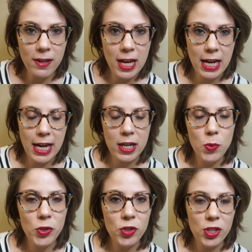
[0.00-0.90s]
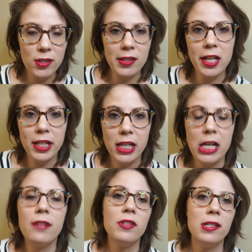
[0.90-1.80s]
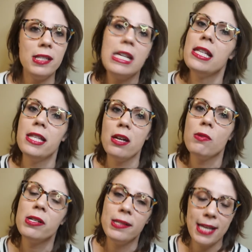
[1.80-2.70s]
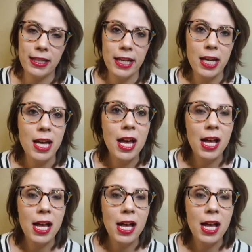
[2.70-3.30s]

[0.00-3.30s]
and I was just lucky enough to see that they were selling